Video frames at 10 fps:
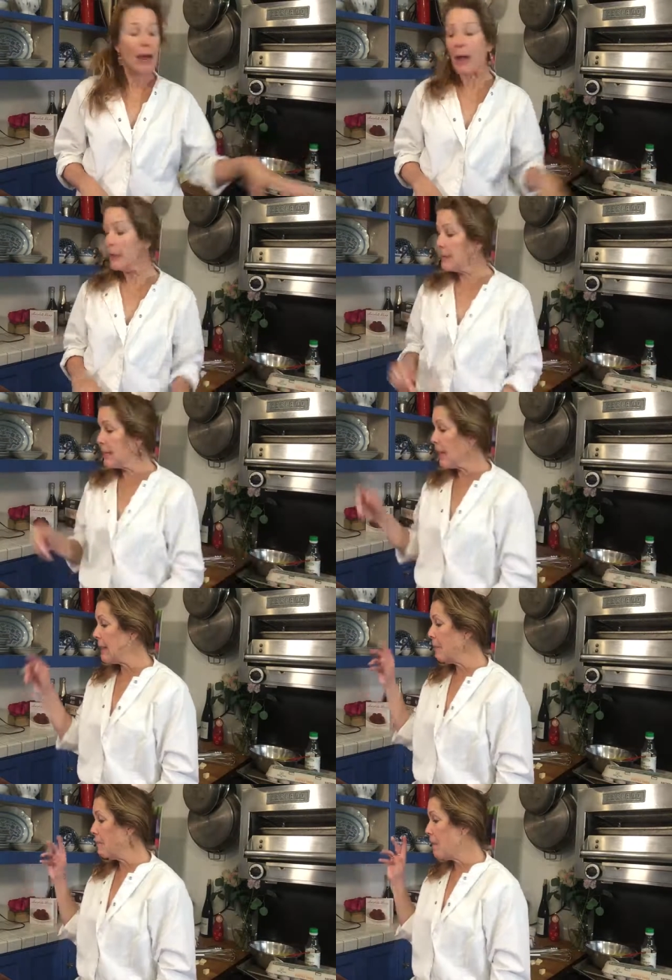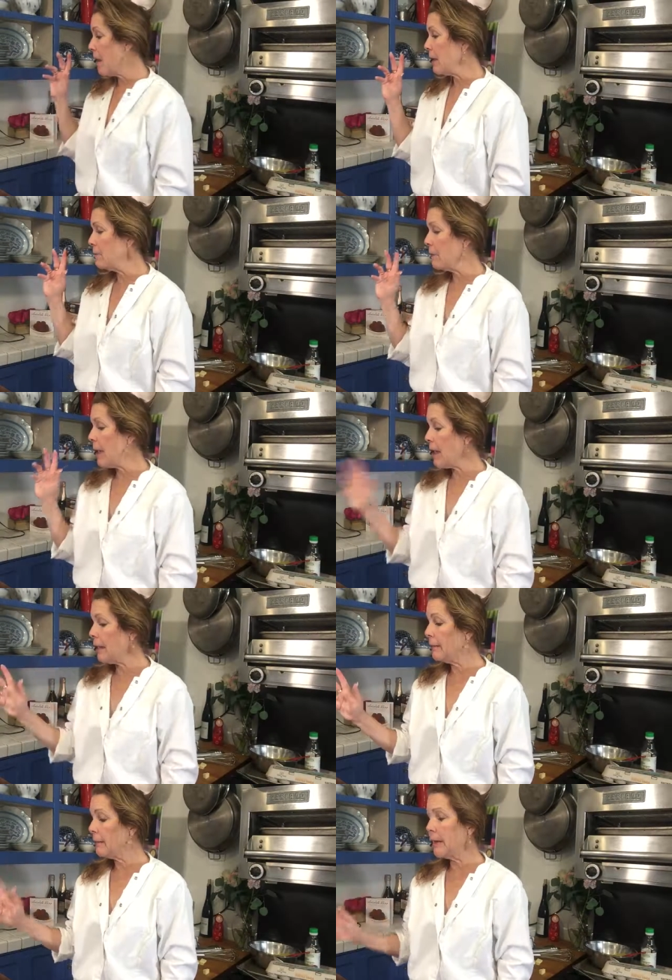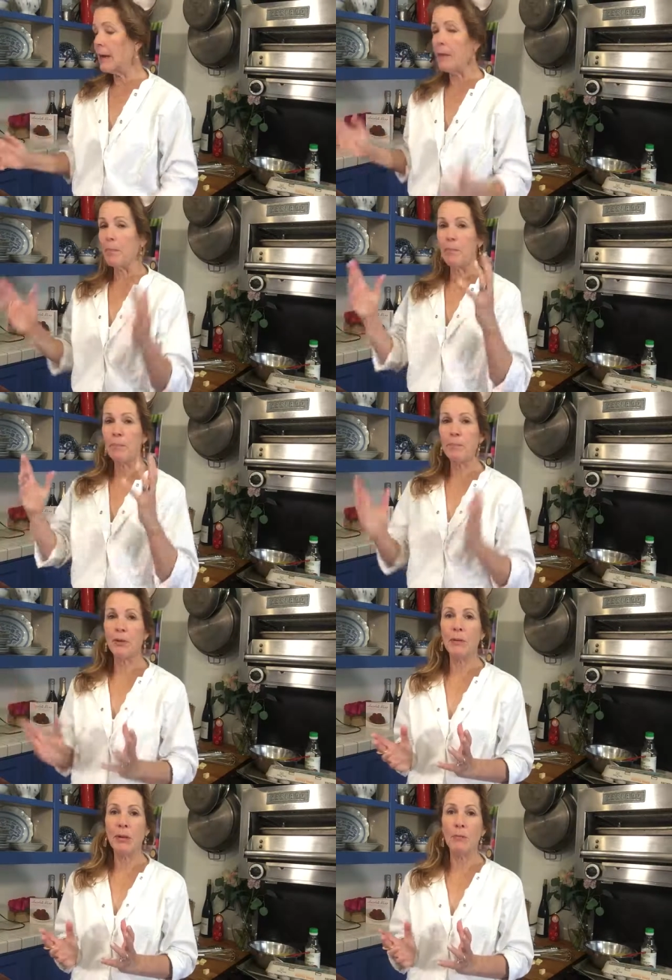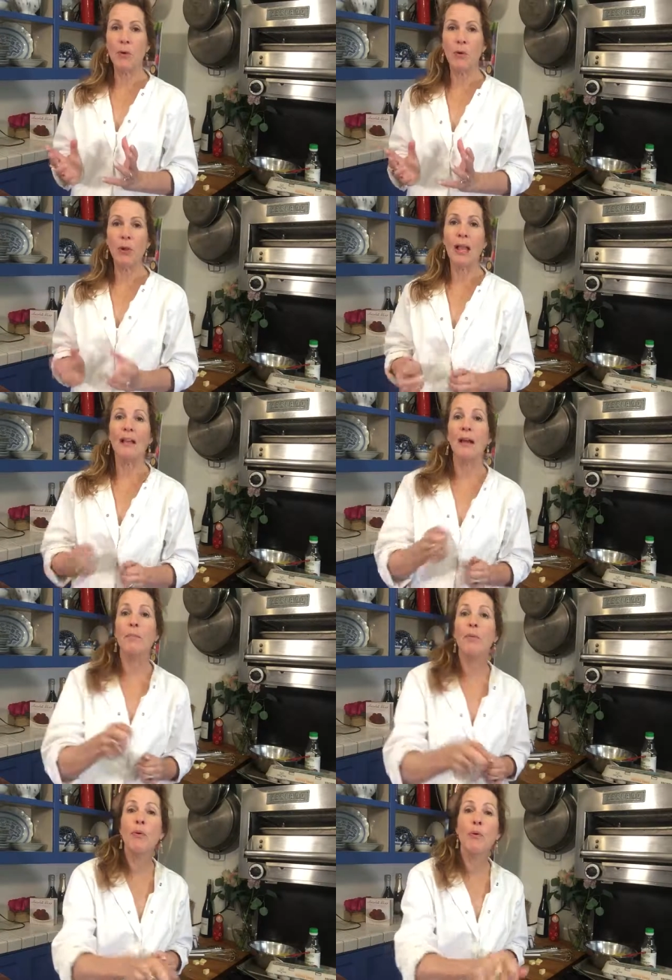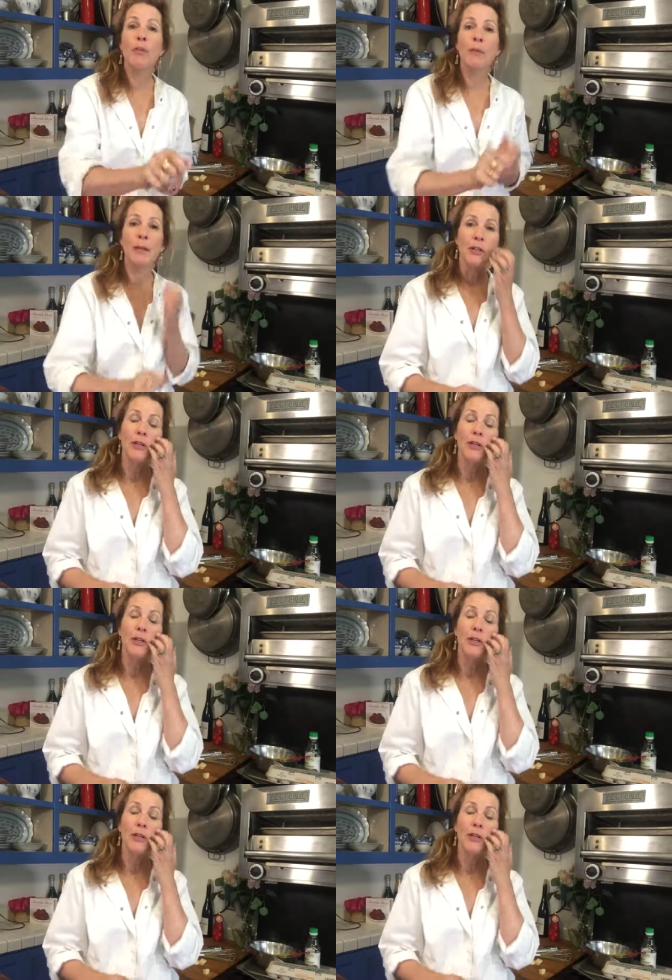I take my eggs and I put them in a bowl and I pour them in.